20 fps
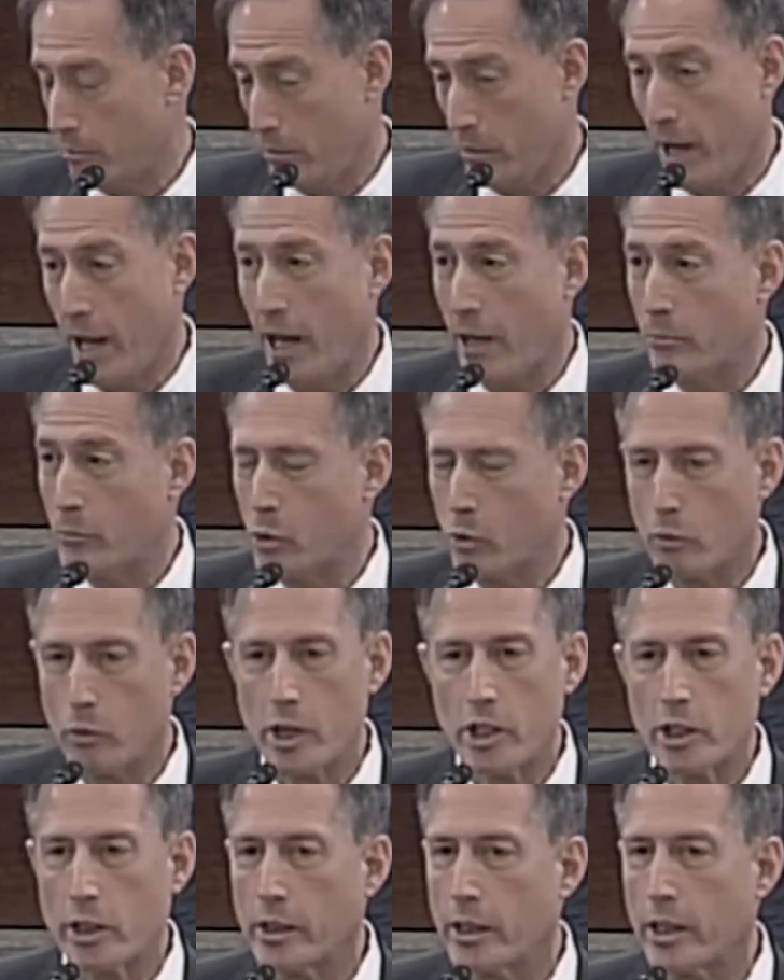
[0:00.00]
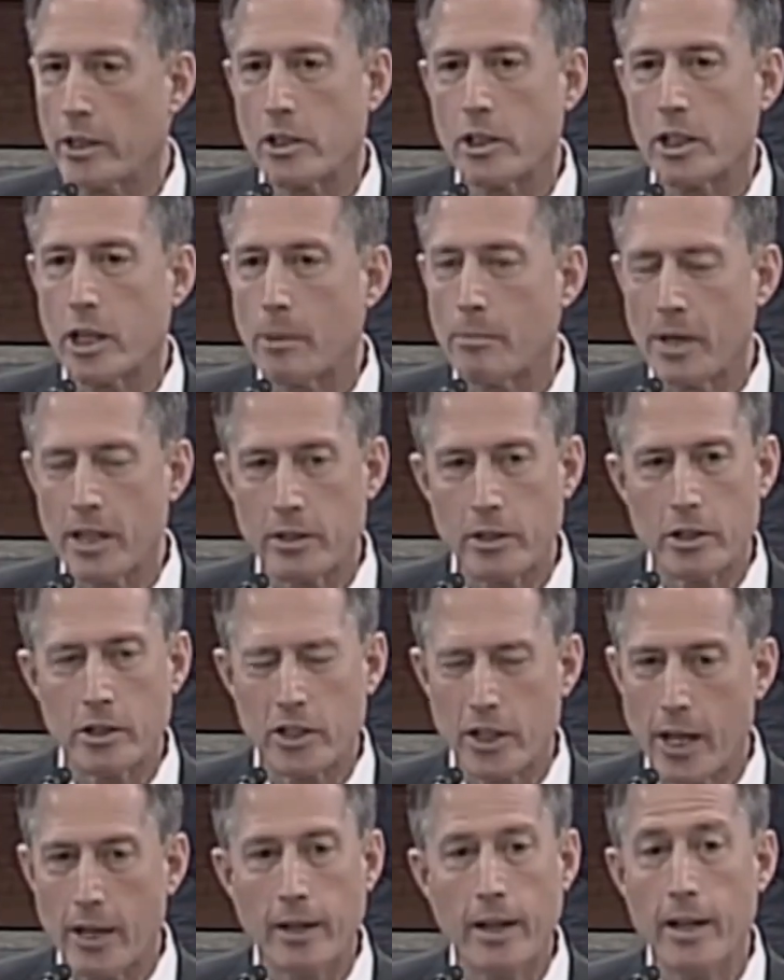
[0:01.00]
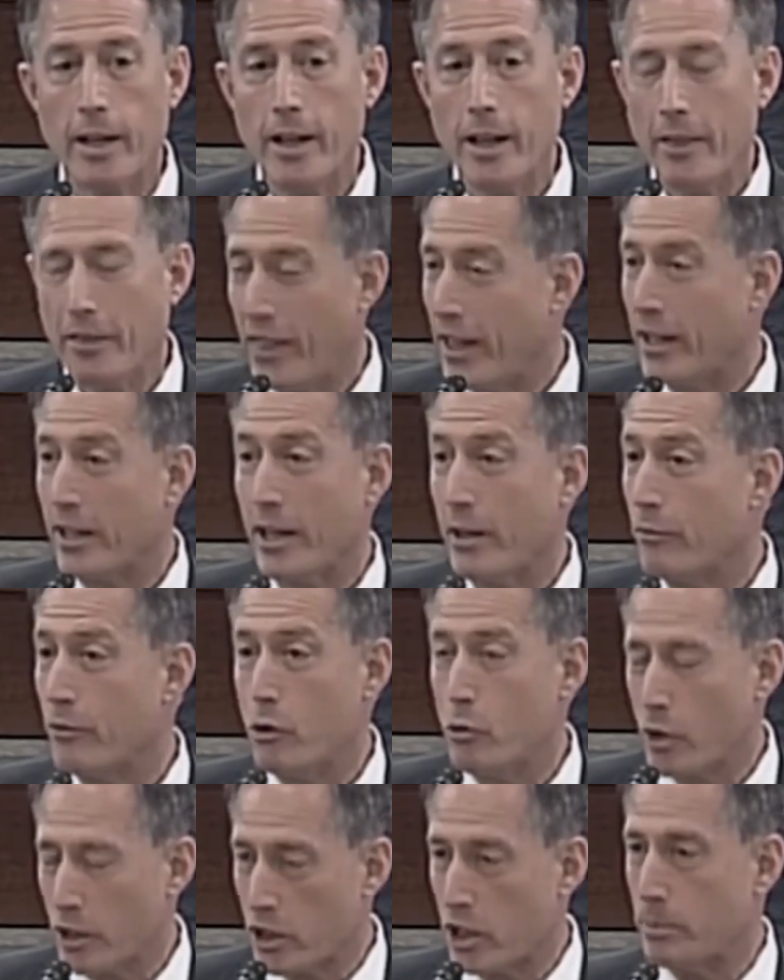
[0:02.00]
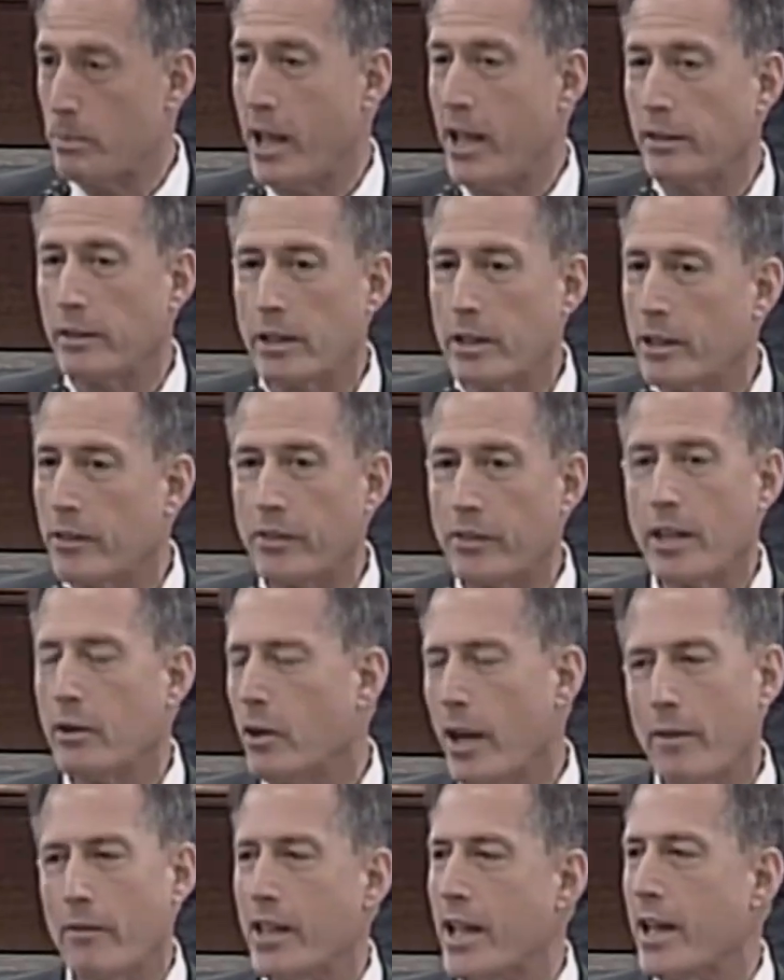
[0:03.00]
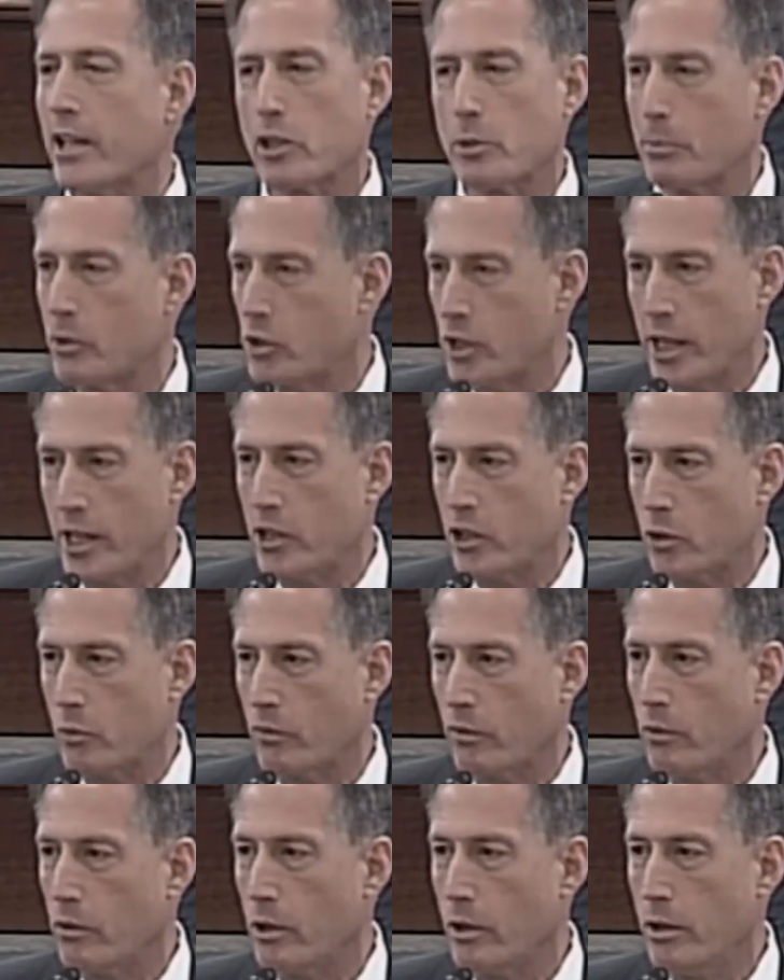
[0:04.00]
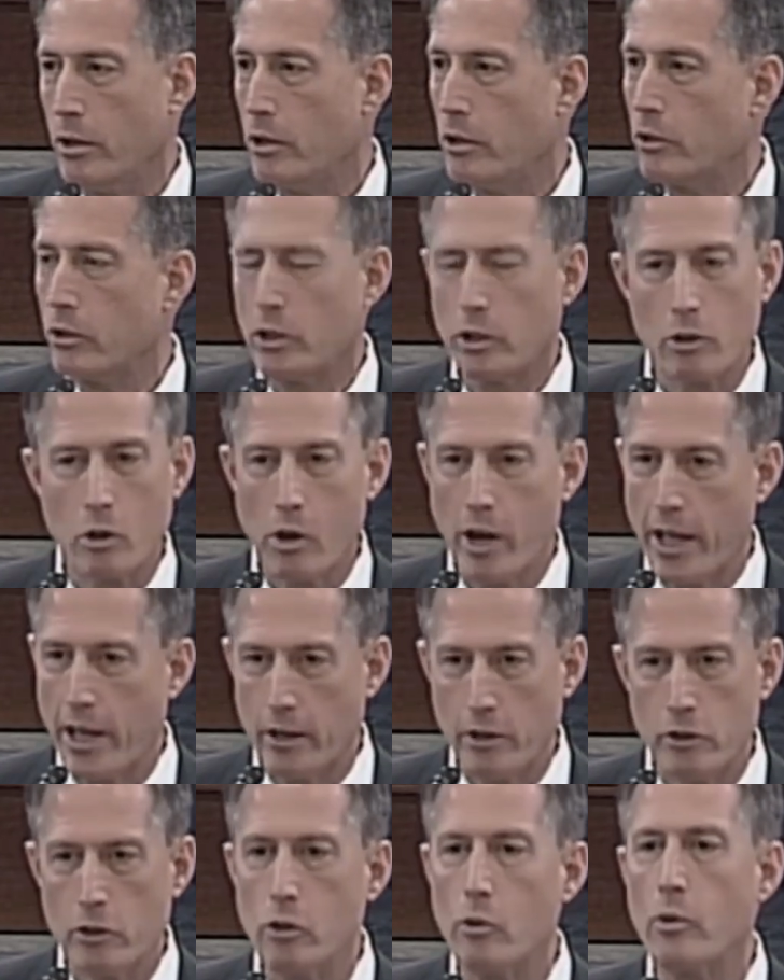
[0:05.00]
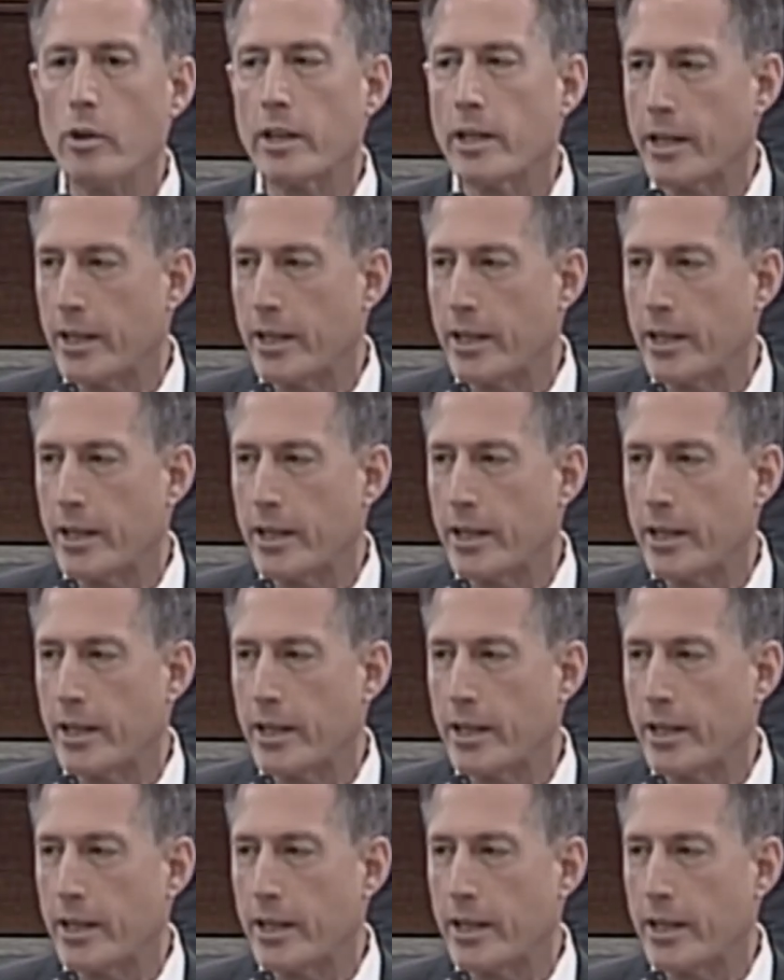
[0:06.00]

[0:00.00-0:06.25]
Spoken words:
And more recently, and CMS has said, if you expanded it, they don't have the expertise to go ahead and do it.